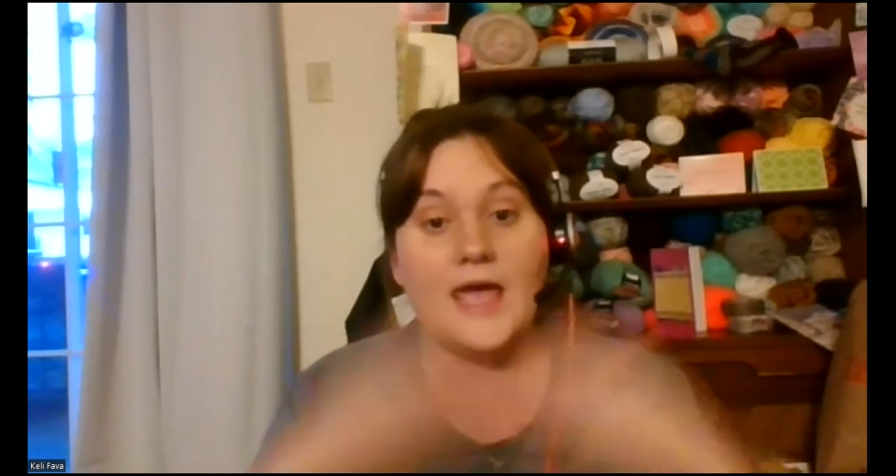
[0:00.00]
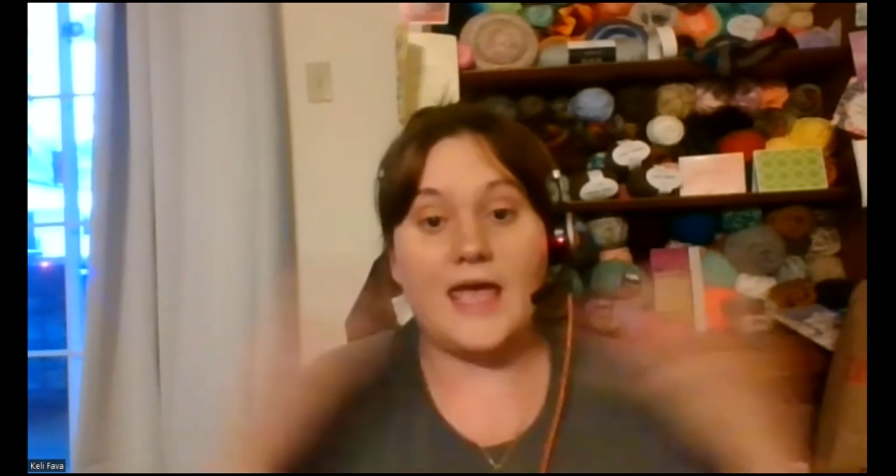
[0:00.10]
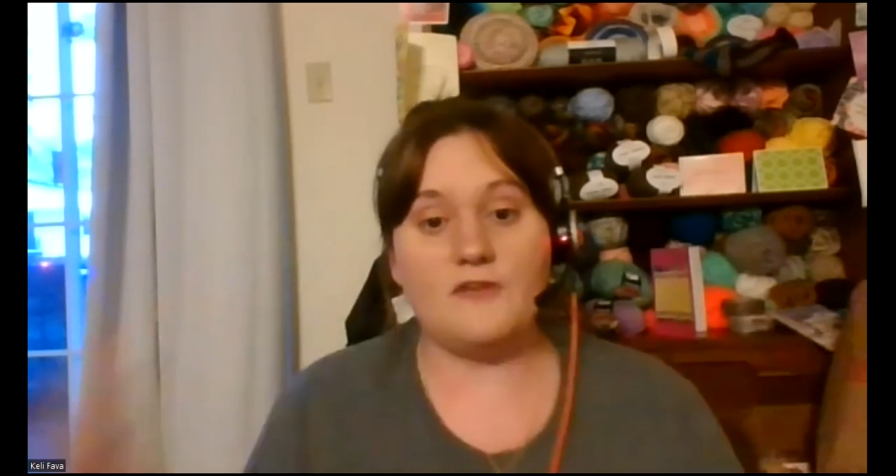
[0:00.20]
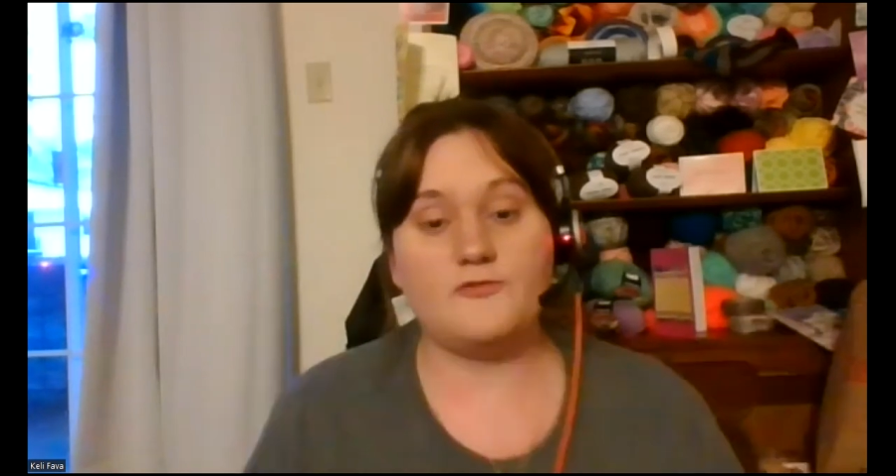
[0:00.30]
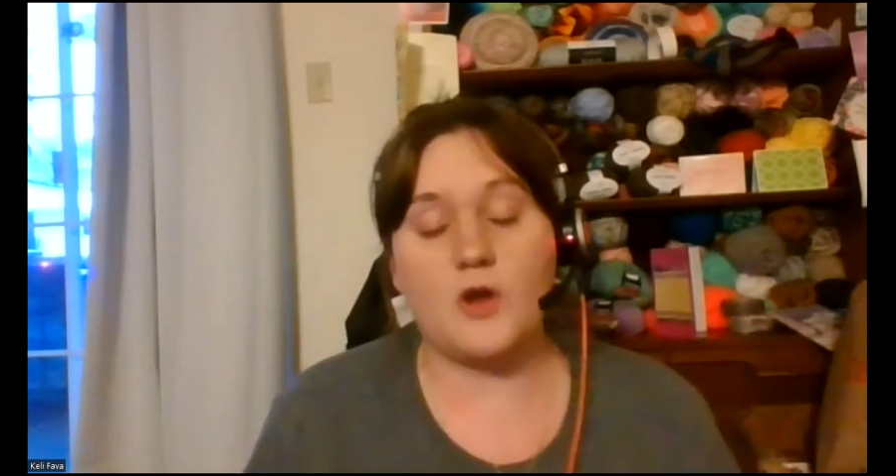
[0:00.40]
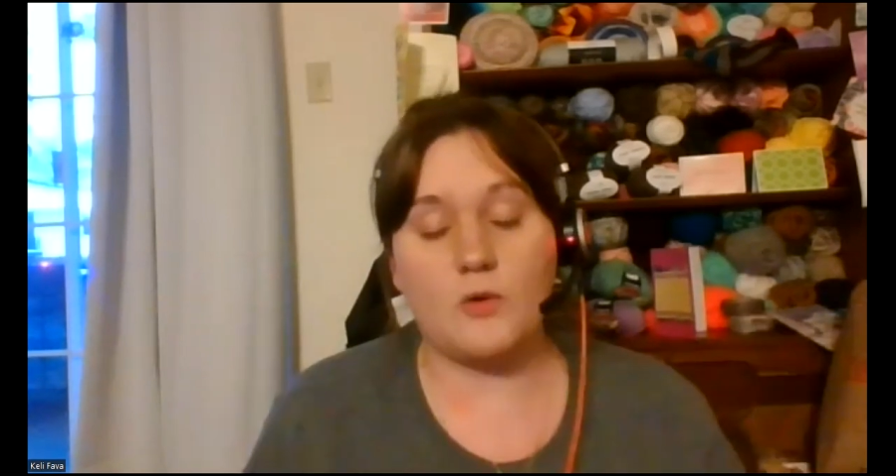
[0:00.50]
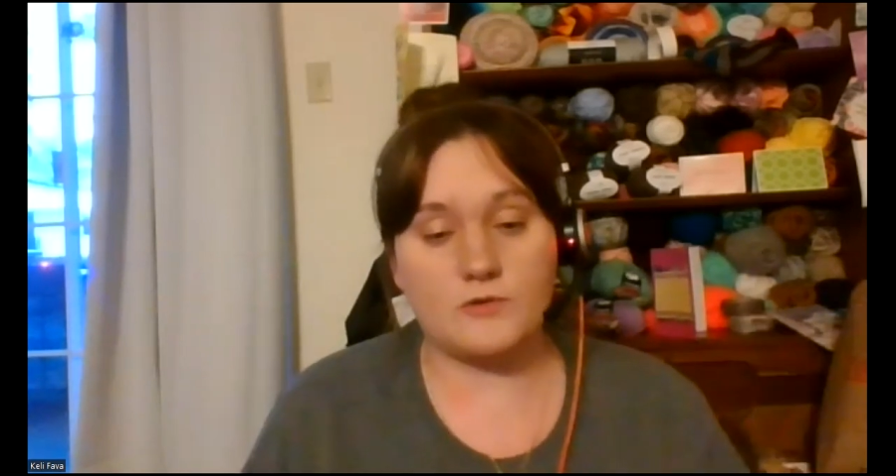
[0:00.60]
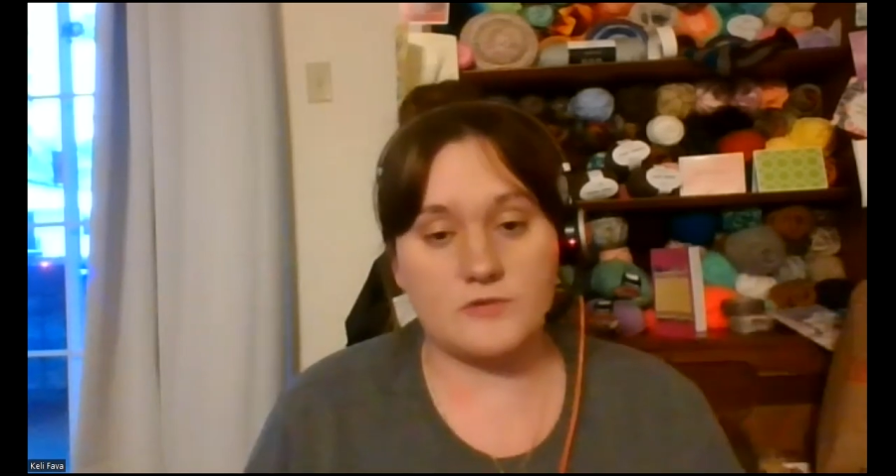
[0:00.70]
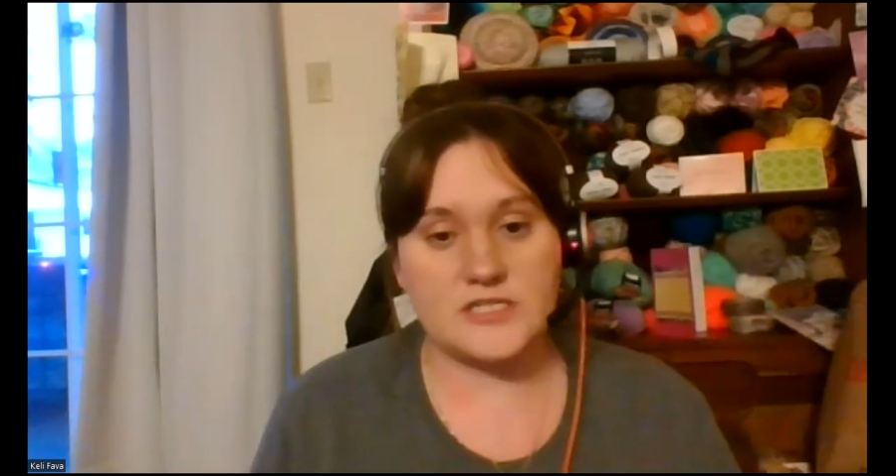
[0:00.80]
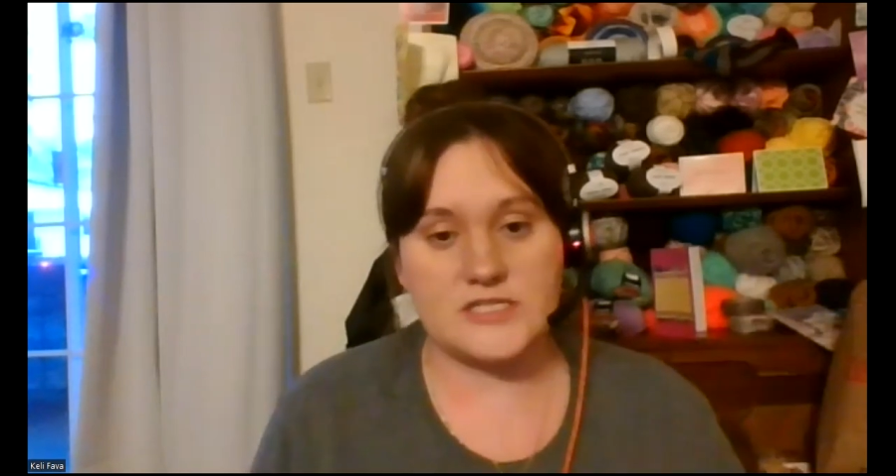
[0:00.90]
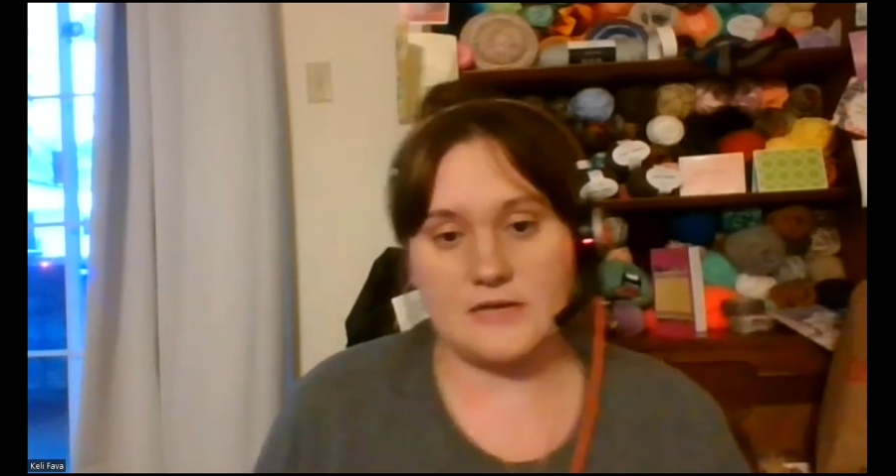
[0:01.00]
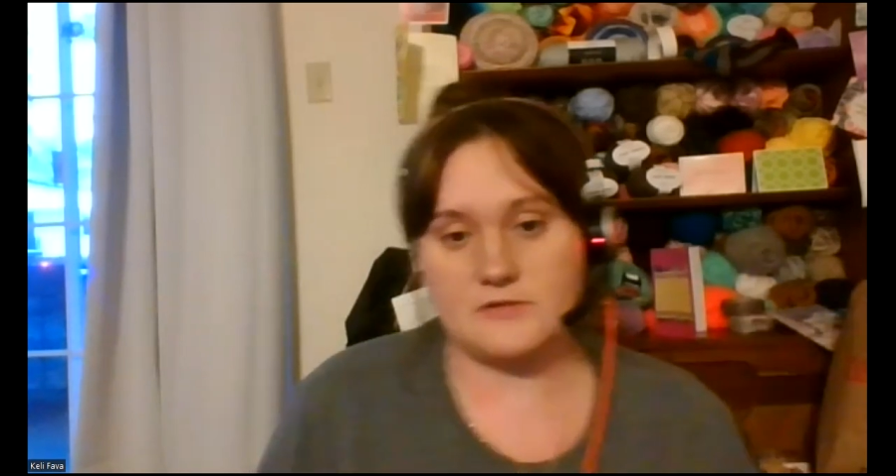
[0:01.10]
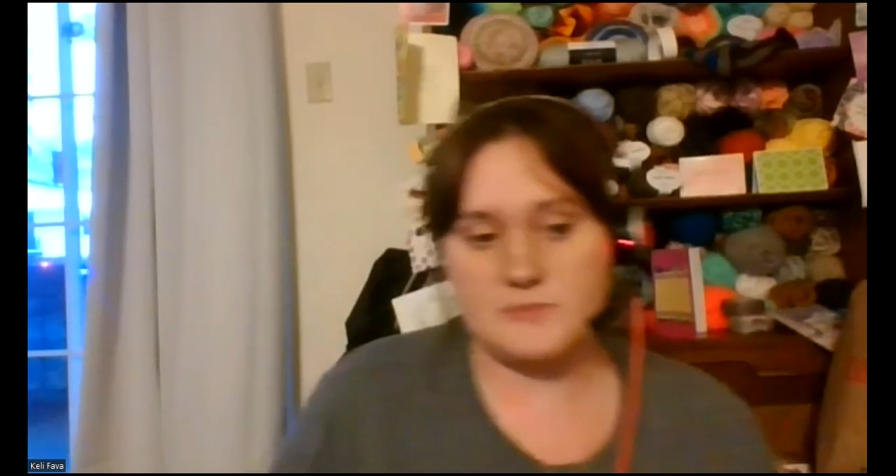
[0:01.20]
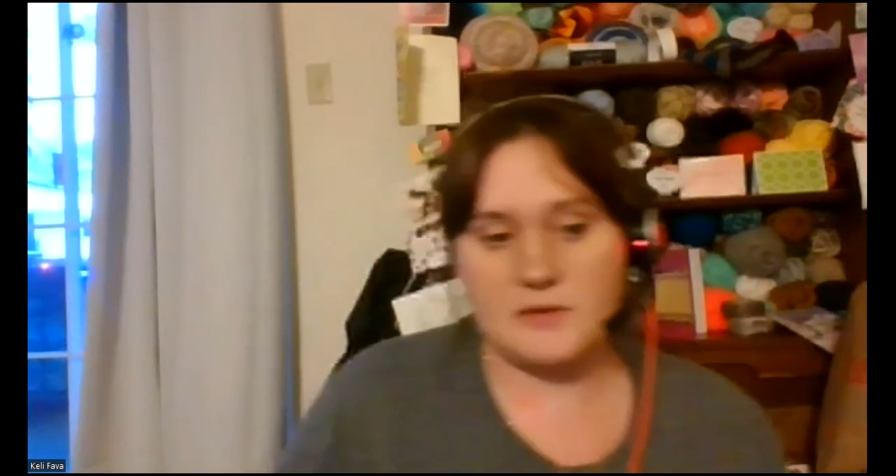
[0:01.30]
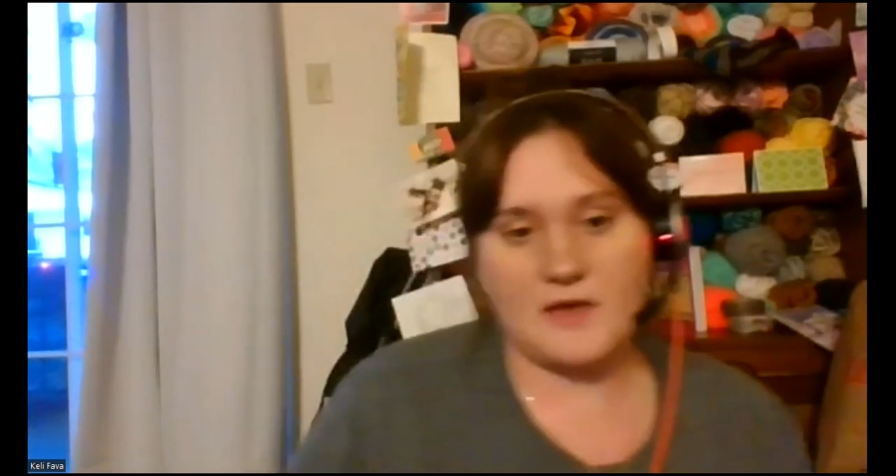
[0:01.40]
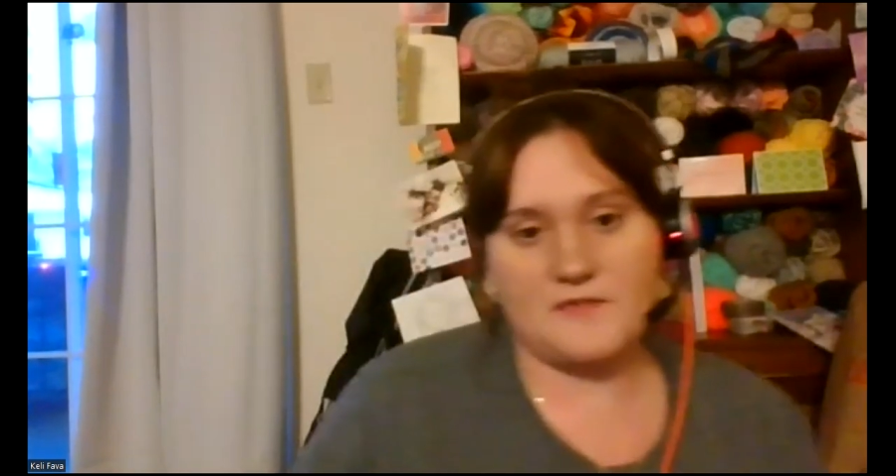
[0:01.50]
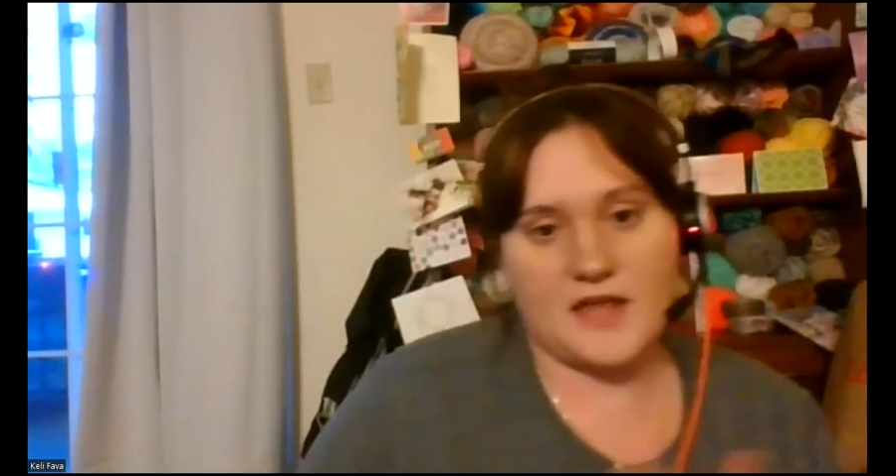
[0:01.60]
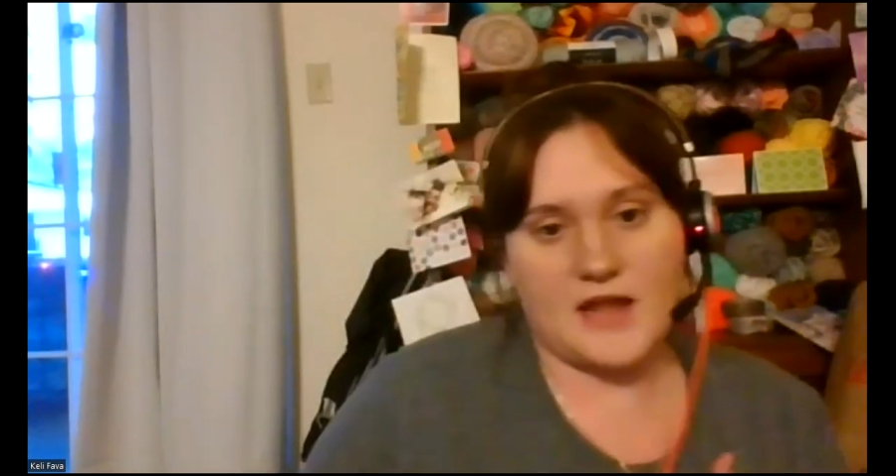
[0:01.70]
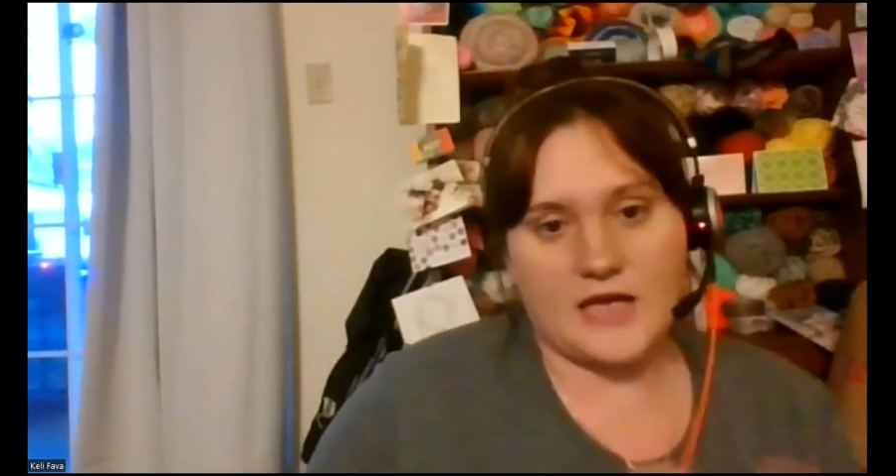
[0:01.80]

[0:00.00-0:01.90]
If no one reaches out to me by then,